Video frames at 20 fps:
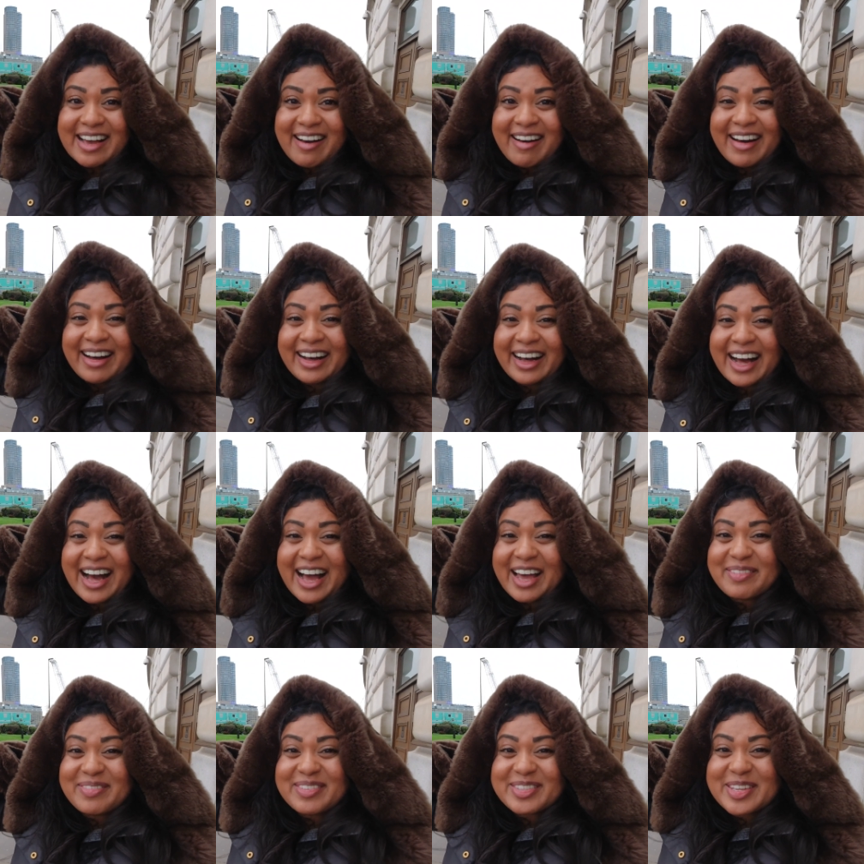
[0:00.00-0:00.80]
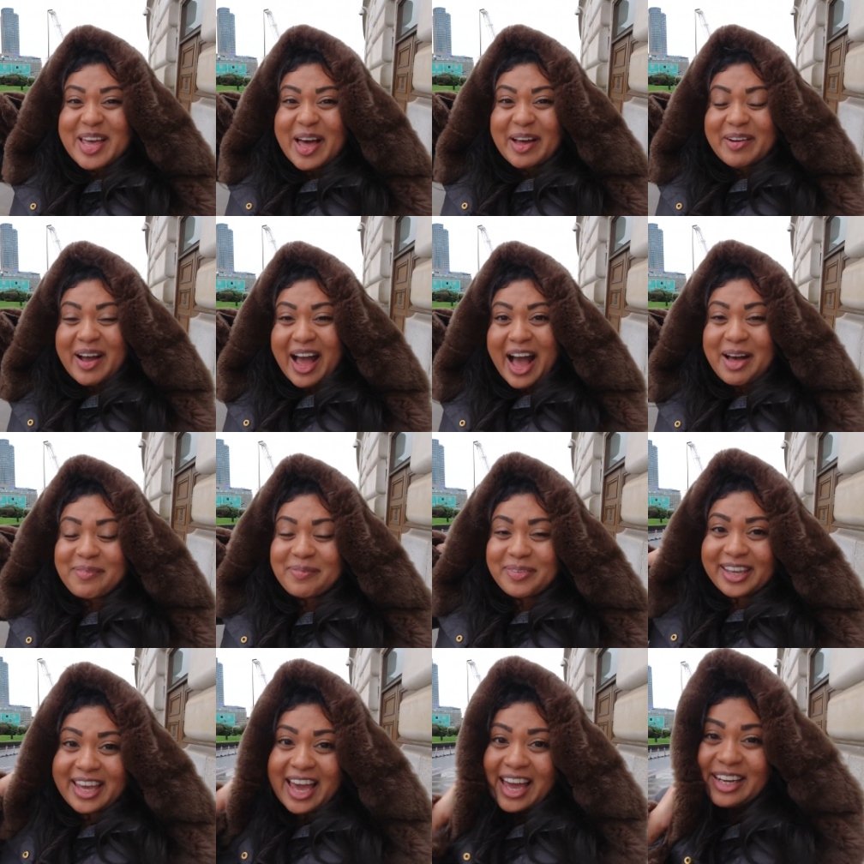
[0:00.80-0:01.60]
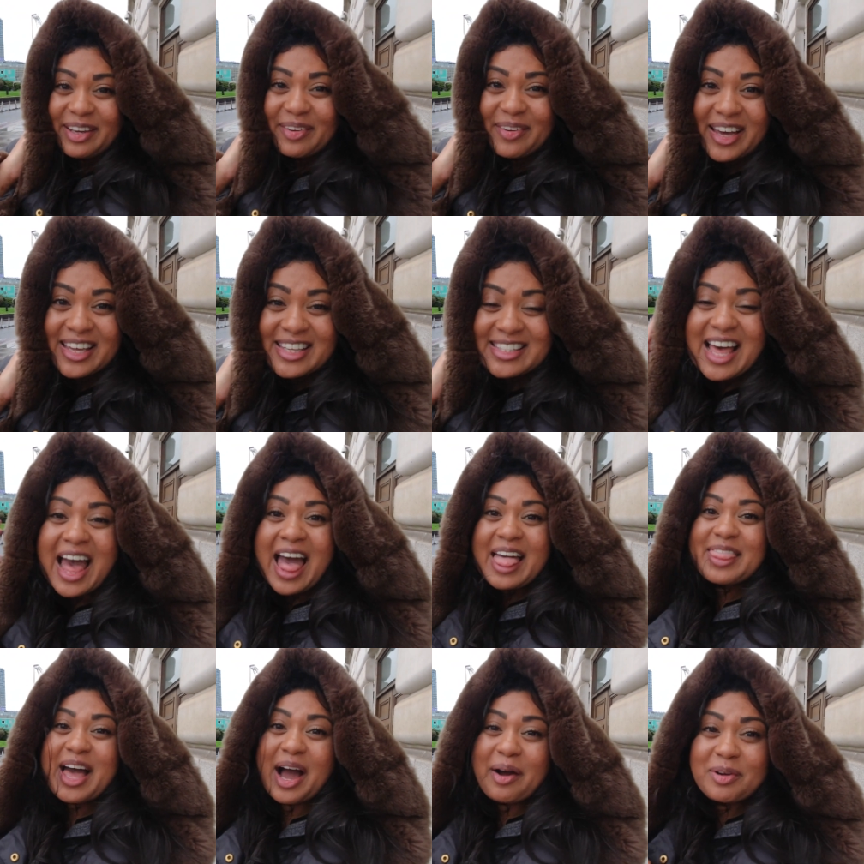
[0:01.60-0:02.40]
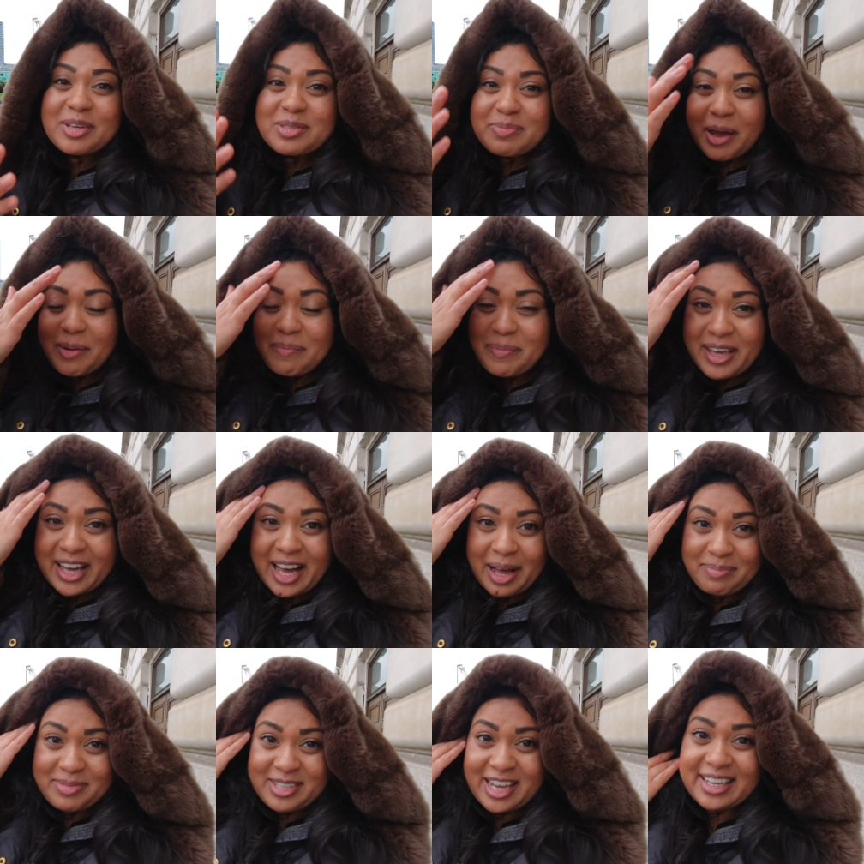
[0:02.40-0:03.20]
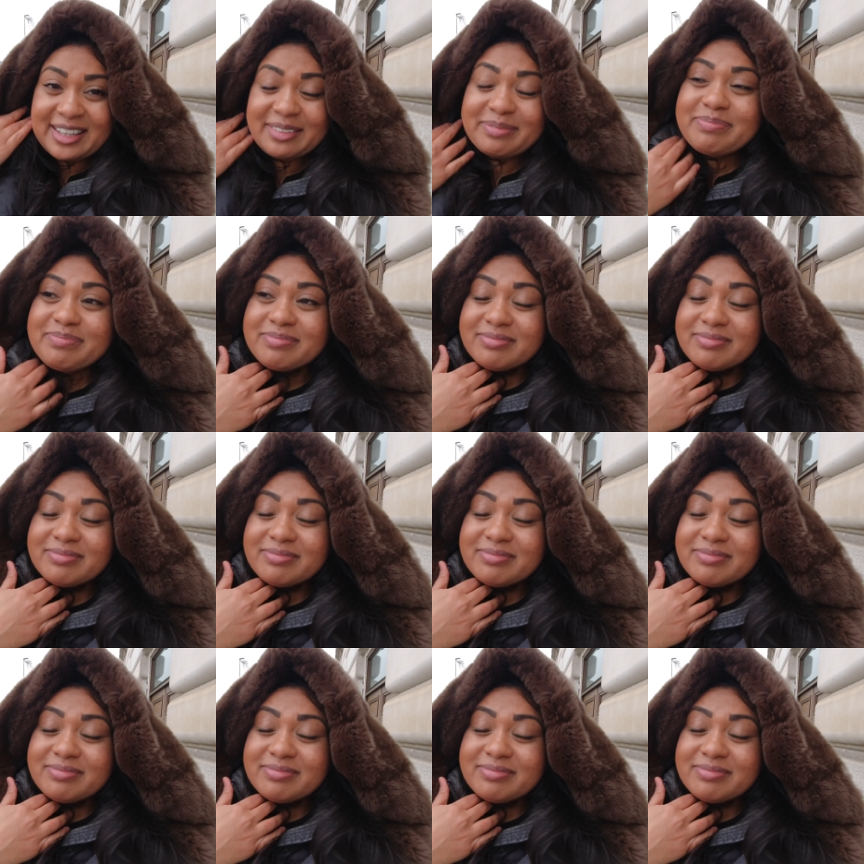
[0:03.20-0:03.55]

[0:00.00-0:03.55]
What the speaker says: Oh, I'm so happy. Anyways, that was my big update